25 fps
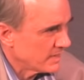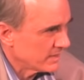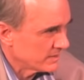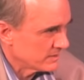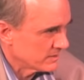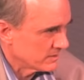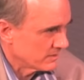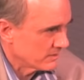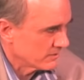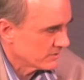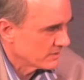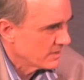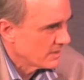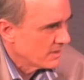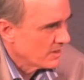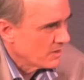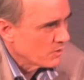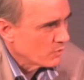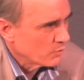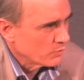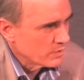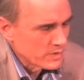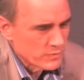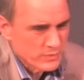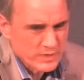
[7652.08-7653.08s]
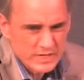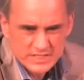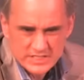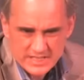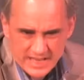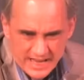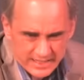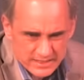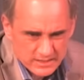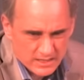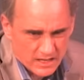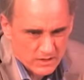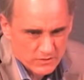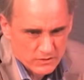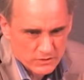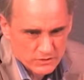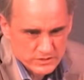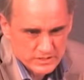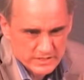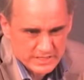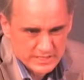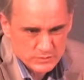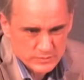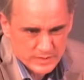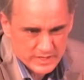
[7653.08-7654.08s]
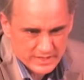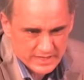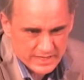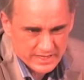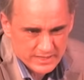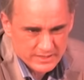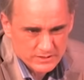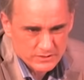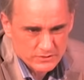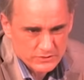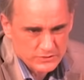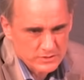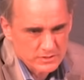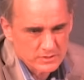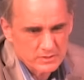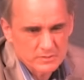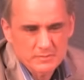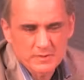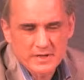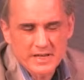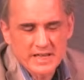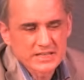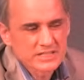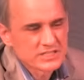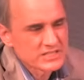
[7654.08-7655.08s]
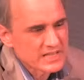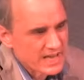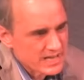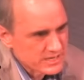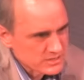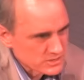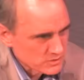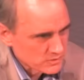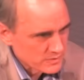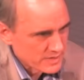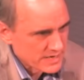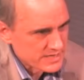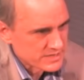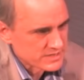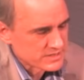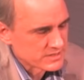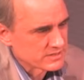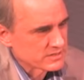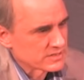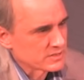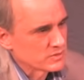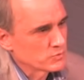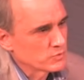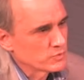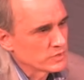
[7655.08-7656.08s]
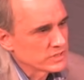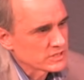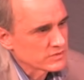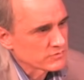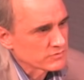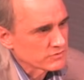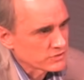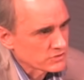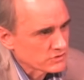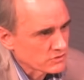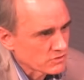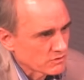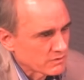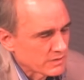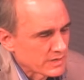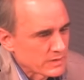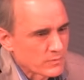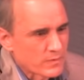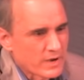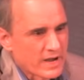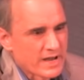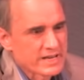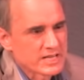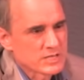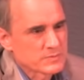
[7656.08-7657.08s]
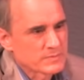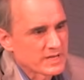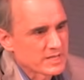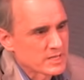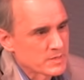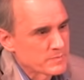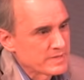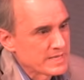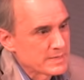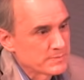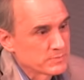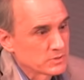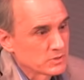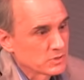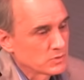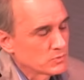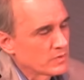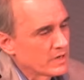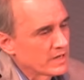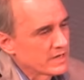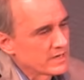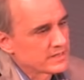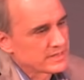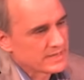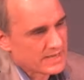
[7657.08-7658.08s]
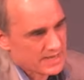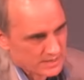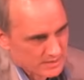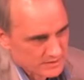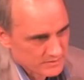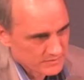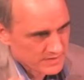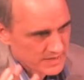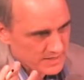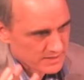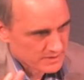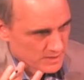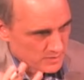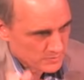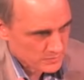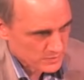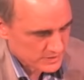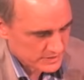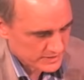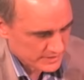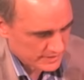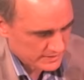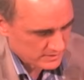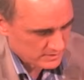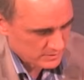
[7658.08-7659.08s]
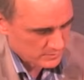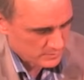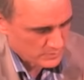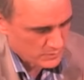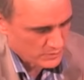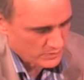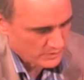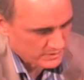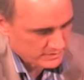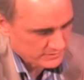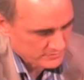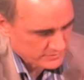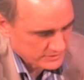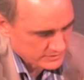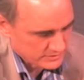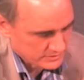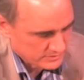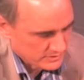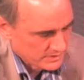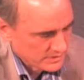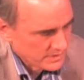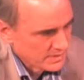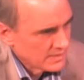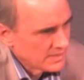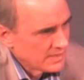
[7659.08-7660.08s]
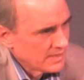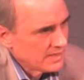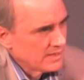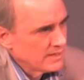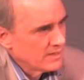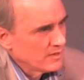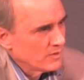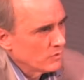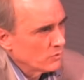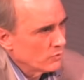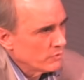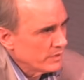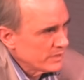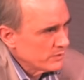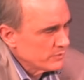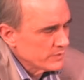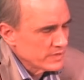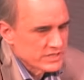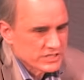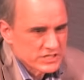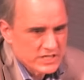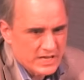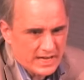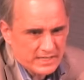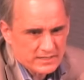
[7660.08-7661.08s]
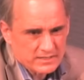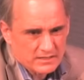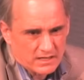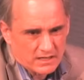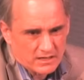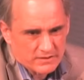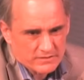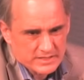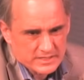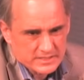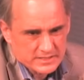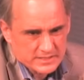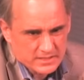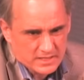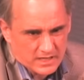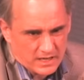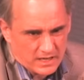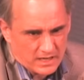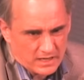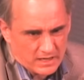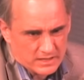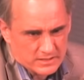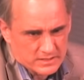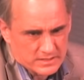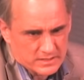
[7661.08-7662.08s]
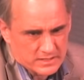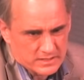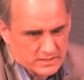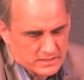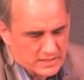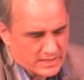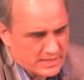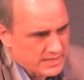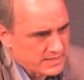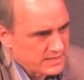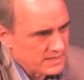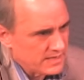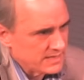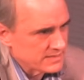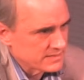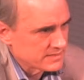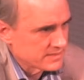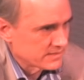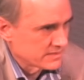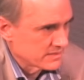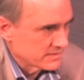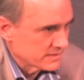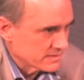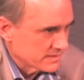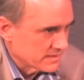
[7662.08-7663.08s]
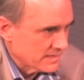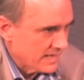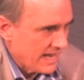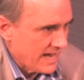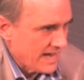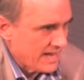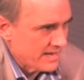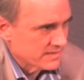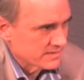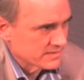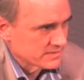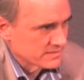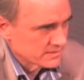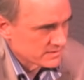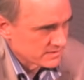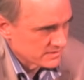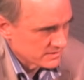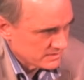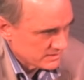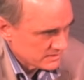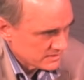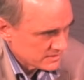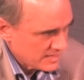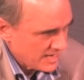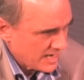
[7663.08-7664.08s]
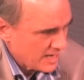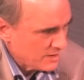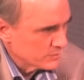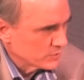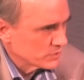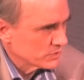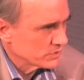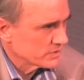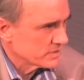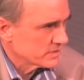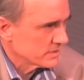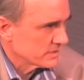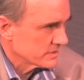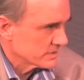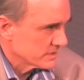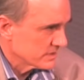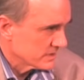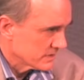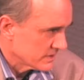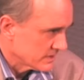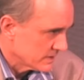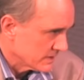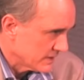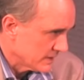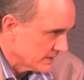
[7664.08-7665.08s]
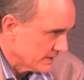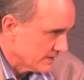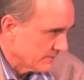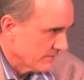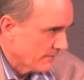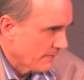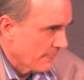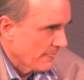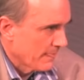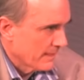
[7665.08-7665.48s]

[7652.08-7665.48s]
on earth. We reject all those things. We think those are exaggerations and wishful story writing by the people who wanted to elevate their particular point of view. We reject all these gods, the Dionysuses and the Attises and the Tammuzes and, uh,